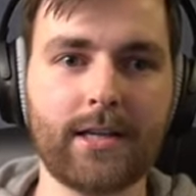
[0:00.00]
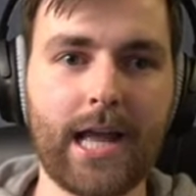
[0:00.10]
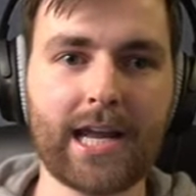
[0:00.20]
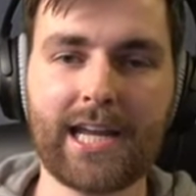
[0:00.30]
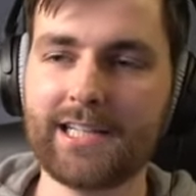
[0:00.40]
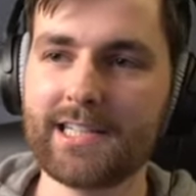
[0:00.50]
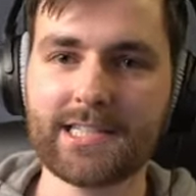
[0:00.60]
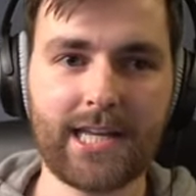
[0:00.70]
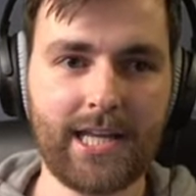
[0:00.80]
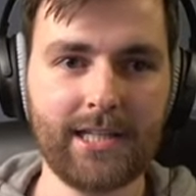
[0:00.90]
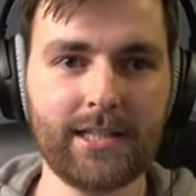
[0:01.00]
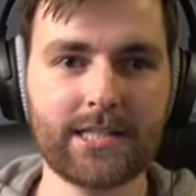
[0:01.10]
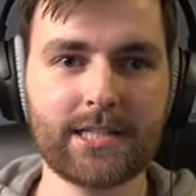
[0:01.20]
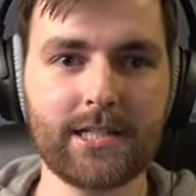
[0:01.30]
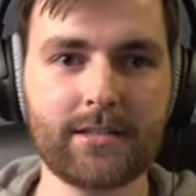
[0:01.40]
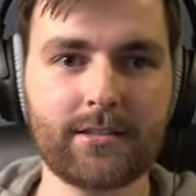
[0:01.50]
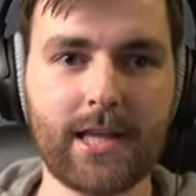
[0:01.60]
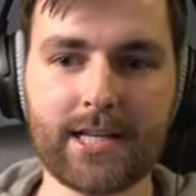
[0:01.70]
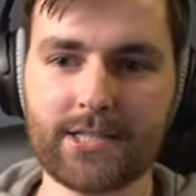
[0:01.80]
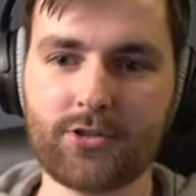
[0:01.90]
achilles heel isn't it that
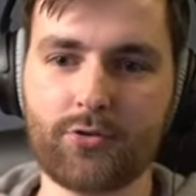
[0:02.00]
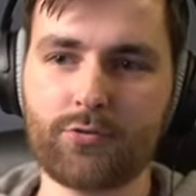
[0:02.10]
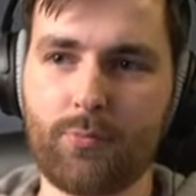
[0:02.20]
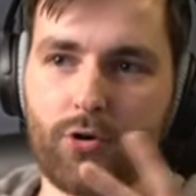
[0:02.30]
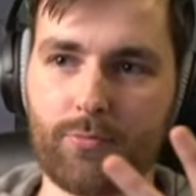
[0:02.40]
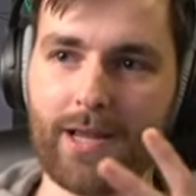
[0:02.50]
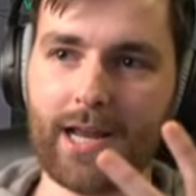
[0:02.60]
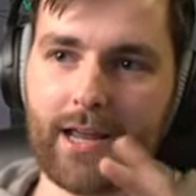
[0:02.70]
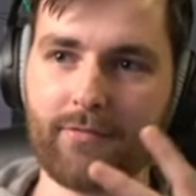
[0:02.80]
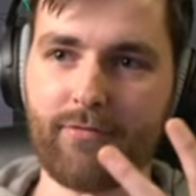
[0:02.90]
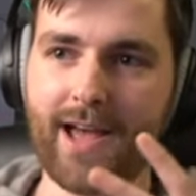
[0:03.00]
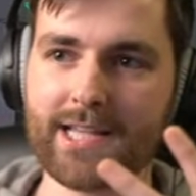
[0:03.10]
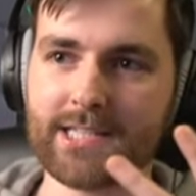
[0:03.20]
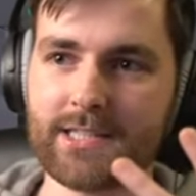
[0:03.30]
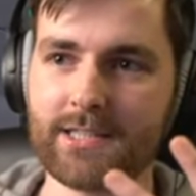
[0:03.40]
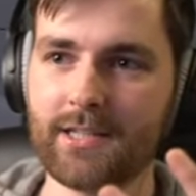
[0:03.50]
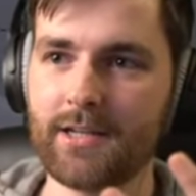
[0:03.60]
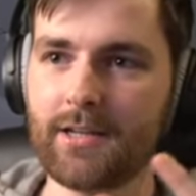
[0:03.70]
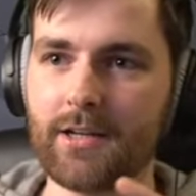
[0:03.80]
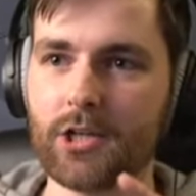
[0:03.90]
it's so supposed to be like a fast
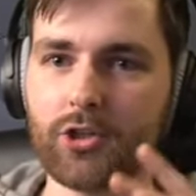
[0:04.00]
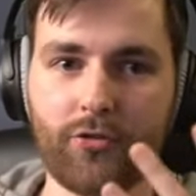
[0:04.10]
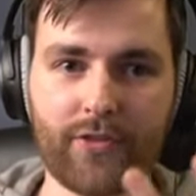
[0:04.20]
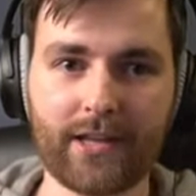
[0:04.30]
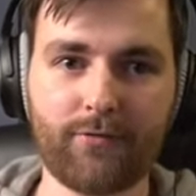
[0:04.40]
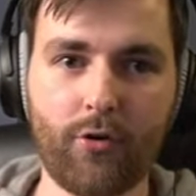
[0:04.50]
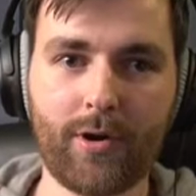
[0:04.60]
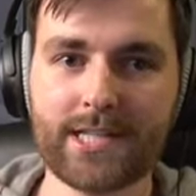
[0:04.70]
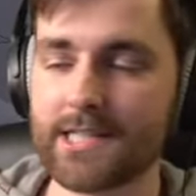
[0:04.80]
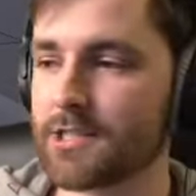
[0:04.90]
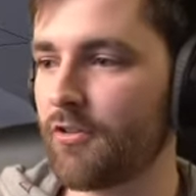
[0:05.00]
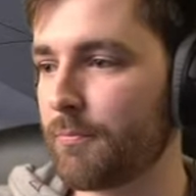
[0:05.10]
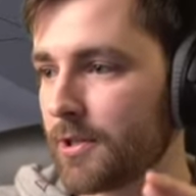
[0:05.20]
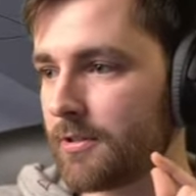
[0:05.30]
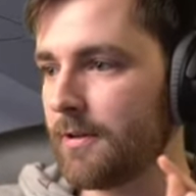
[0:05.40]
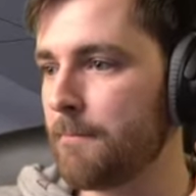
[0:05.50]
not that photorealistic stuff but